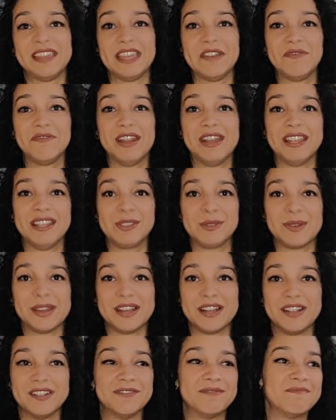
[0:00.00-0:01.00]
it writes
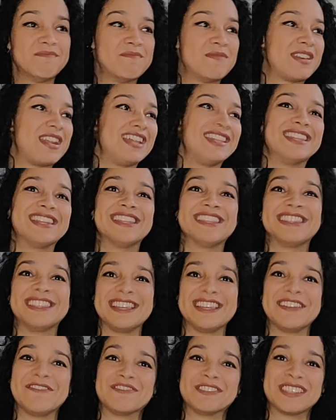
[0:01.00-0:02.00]
well, but I didn't
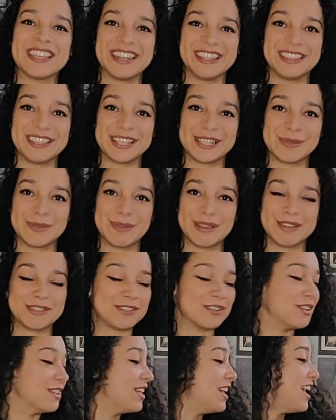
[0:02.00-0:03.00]
think it was anything
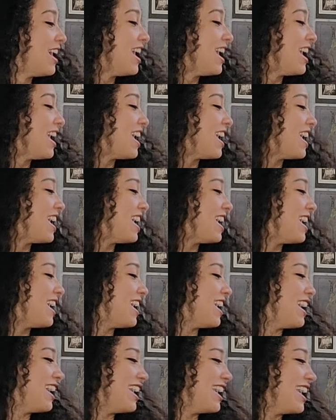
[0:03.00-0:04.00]
special.
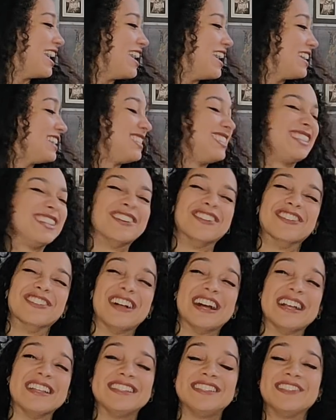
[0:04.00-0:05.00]
And I
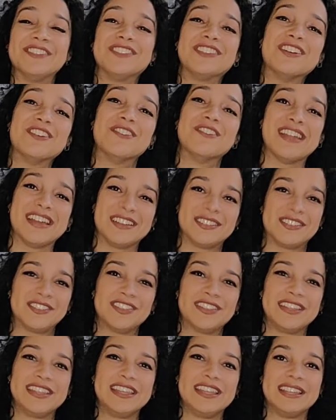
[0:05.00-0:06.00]
still don't
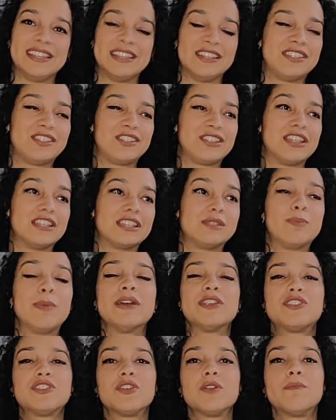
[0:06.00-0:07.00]
actually. It's
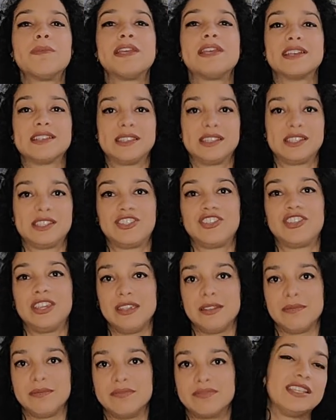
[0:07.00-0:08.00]
special because it's
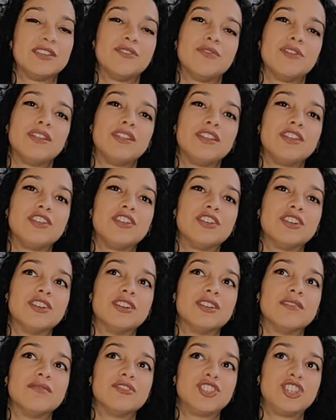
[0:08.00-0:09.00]
cheap. It's a really
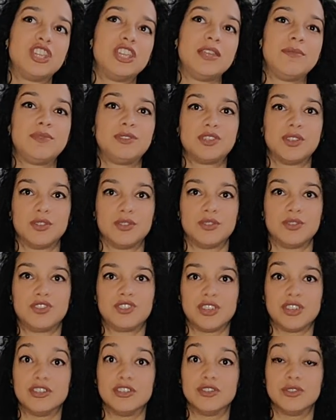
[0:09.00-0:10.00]
good, cheap
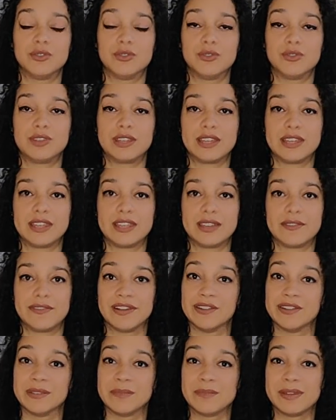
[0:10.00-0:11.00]
solution to getting a
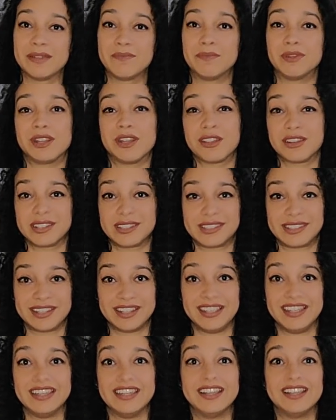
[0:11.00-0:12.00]
fountain pen, but
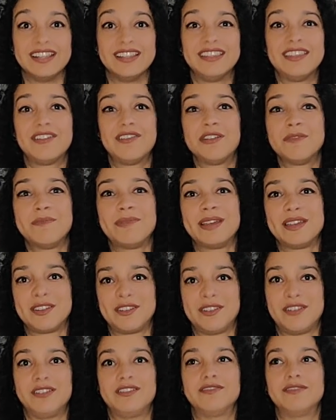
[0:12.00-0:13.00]
honestly, there are
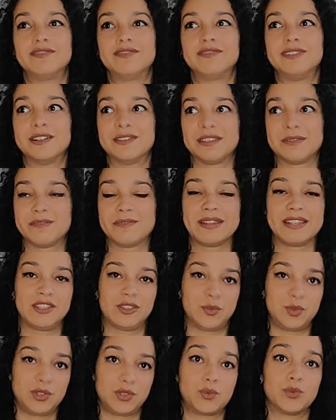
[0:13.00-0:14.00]
better fountain
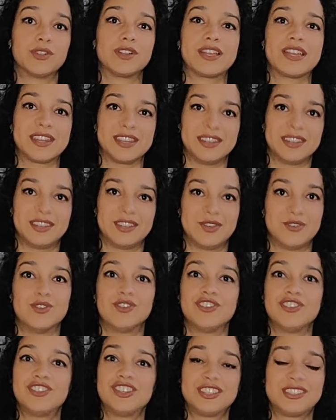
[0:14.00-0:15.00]
pens, which we'll get into,
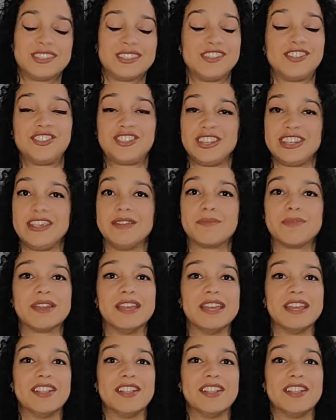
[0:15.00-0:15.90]
just as cheap,